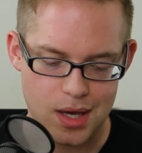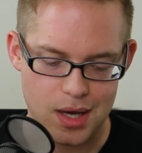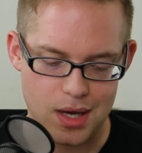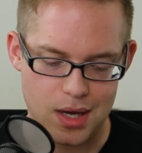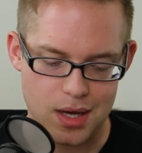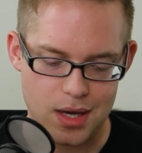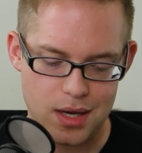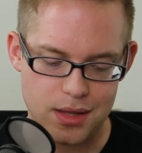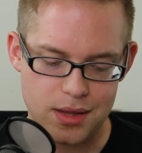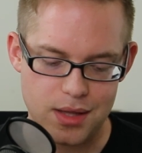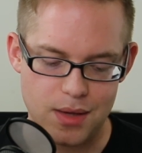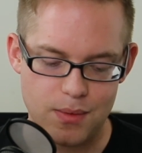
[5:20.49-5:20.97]

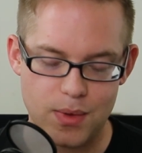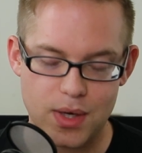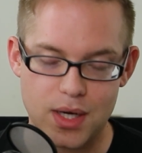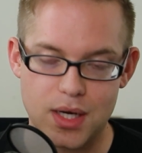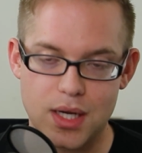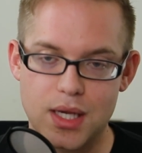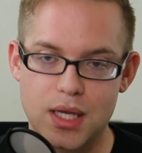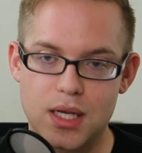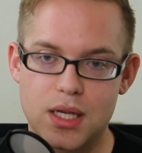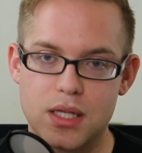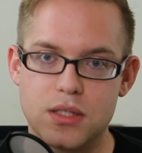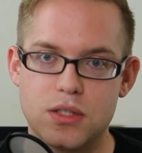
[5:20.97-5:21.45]
Uh, and then we're
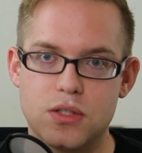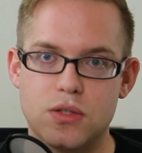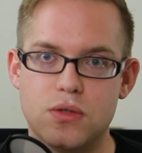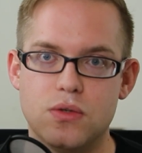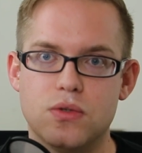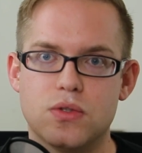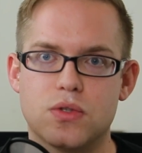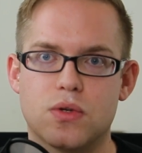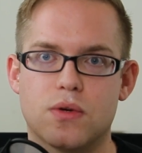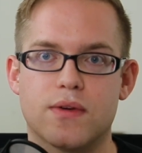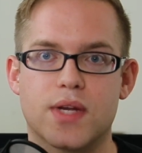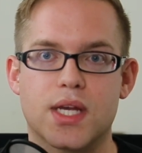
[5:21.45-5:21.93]
going to get
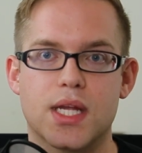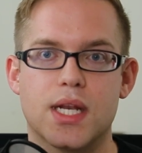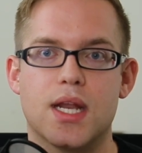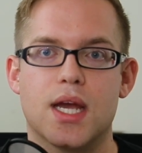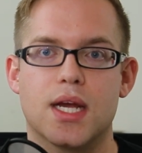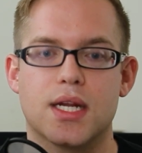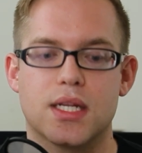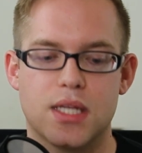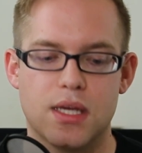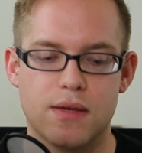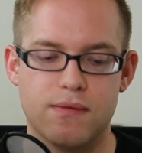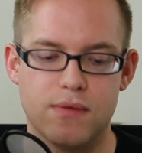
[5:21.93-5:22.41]
into sort of
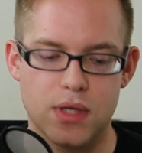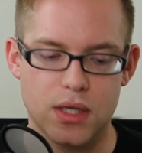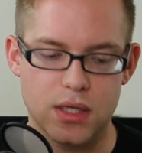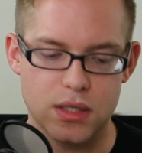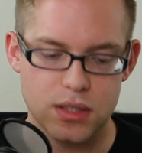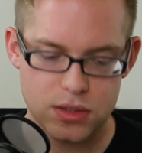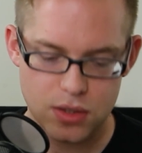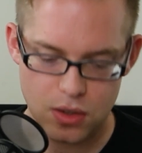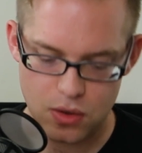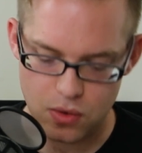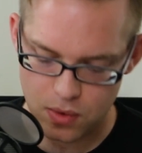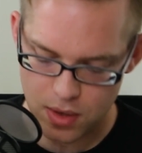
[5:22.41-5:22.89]

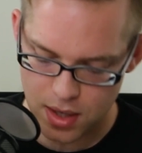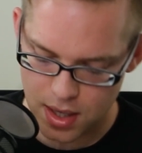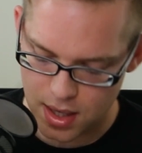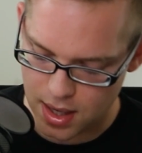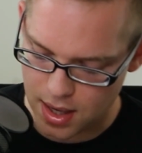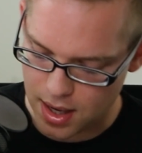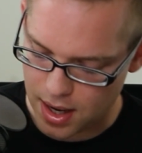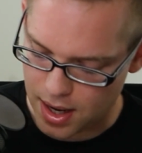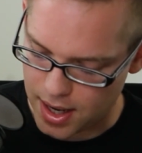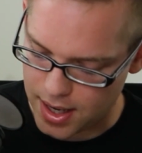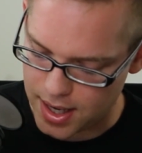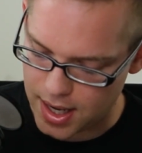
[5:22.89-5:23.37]
connectivity. So
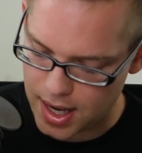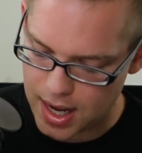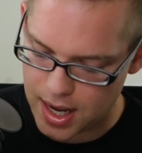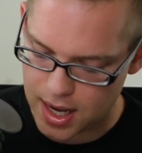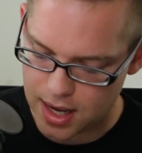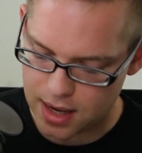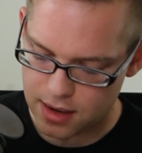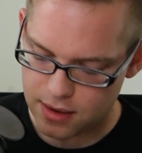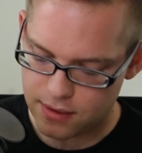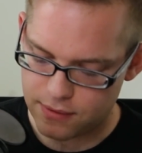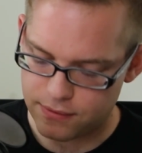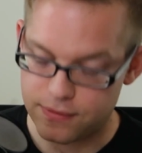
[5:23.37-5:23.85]
I
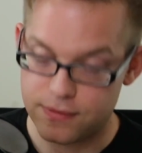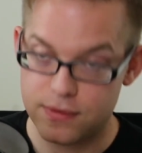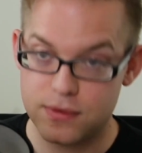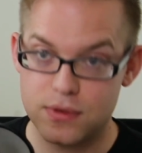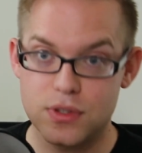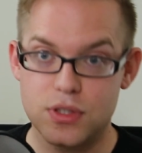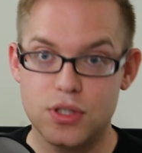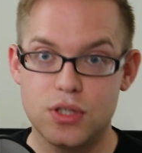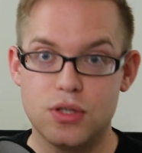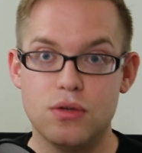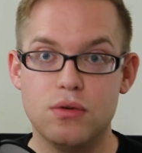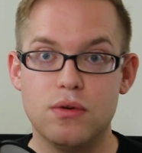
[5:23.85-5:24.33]
have
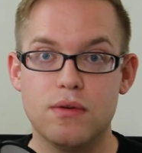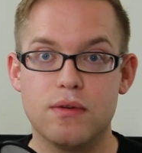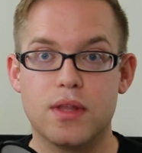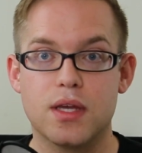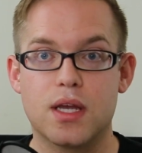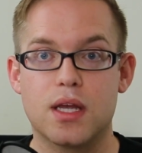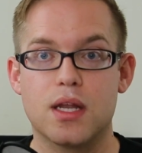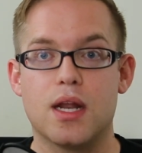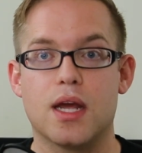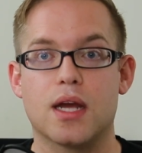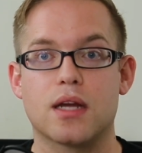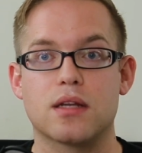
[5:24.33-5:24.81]
two of
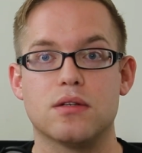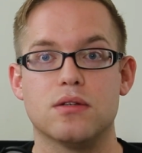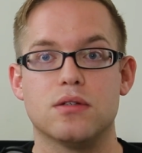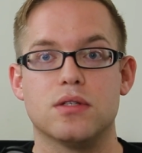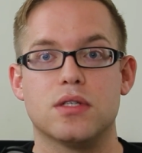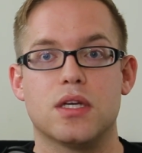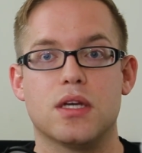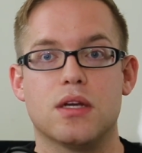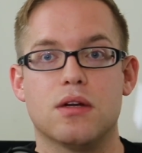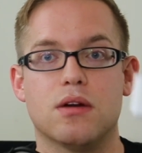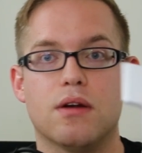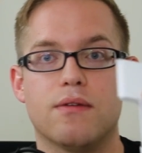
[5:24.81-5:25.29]
the
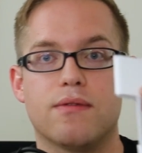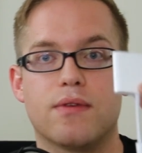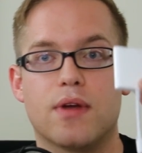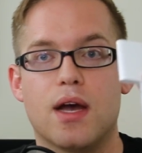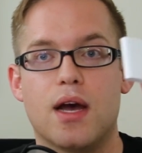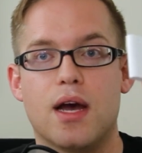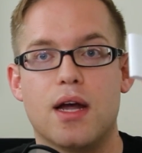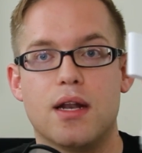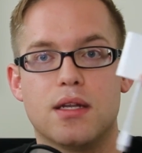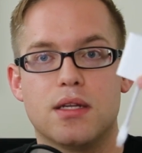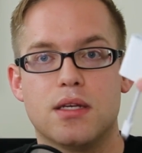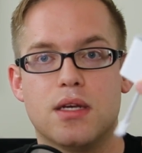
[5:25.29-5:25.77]
connectors here. I've
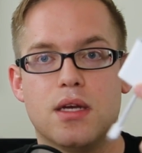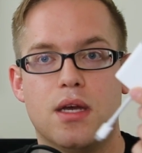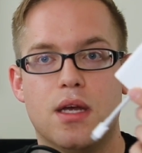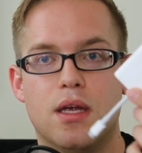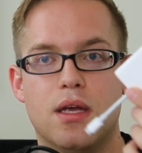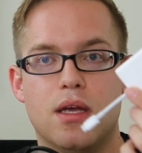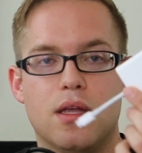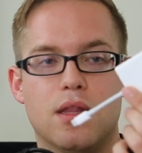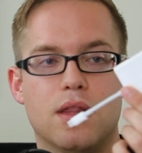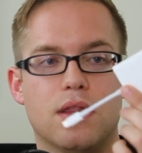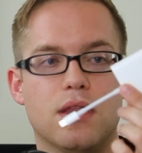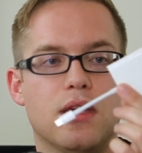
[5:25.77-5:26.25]
got
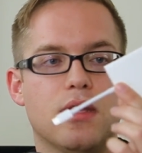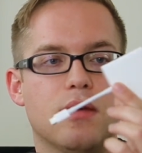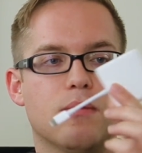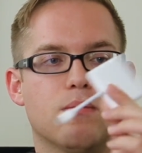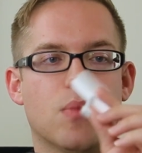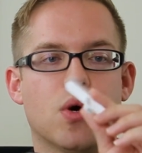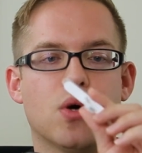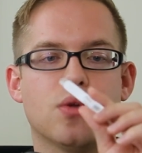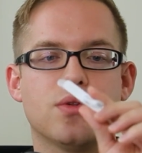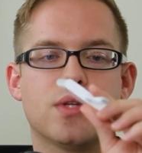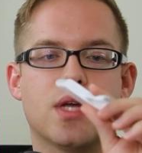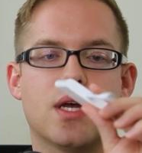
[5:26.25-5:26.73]
the
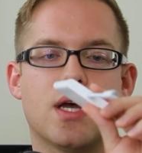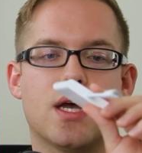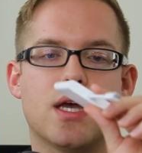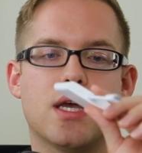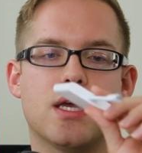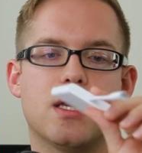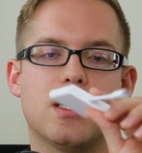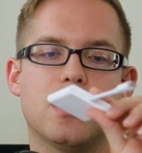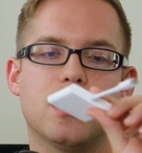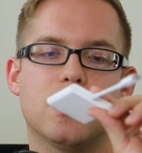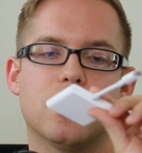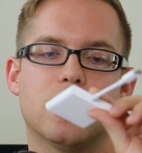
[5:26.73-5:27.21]

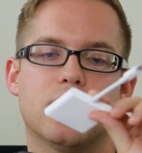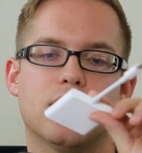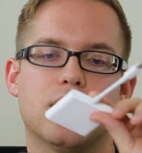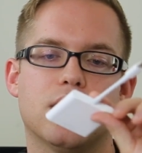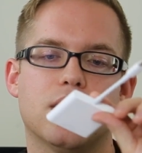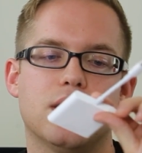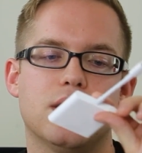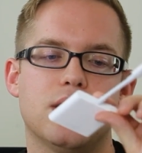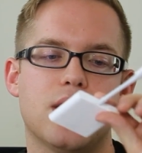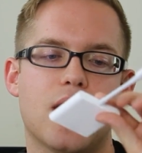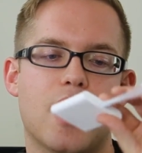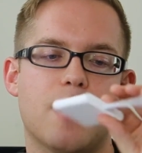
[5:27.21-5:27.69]

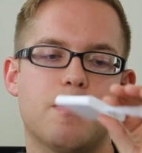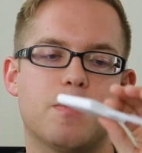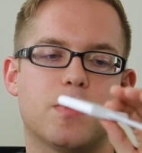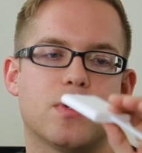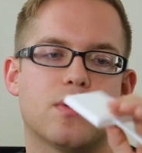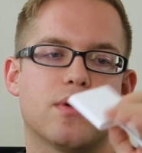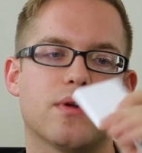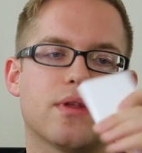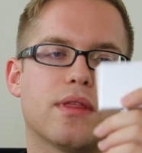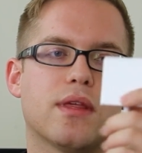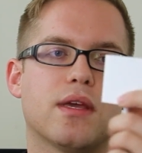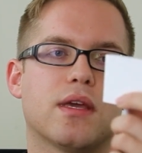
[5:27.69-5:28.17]

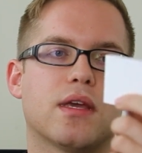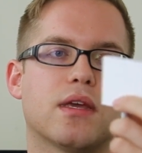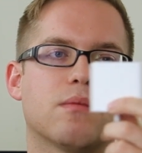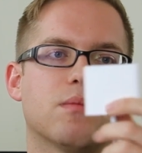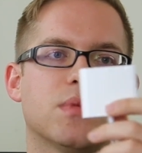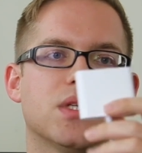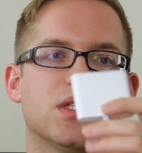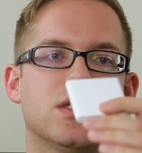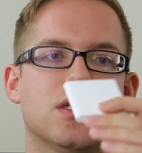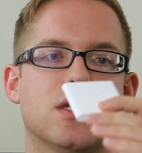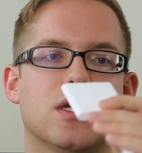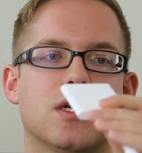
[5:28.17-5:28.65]
multi-adapter
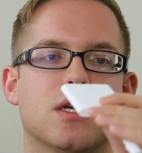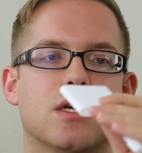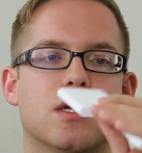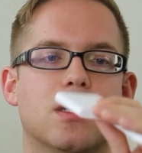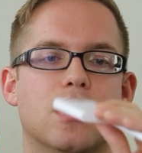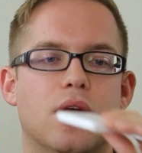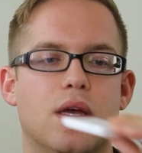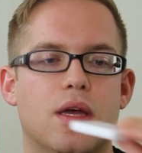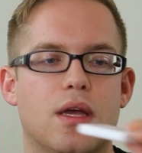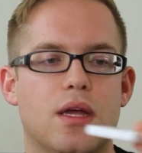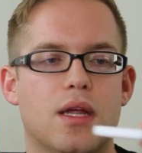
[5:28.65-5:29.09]
thingamajig.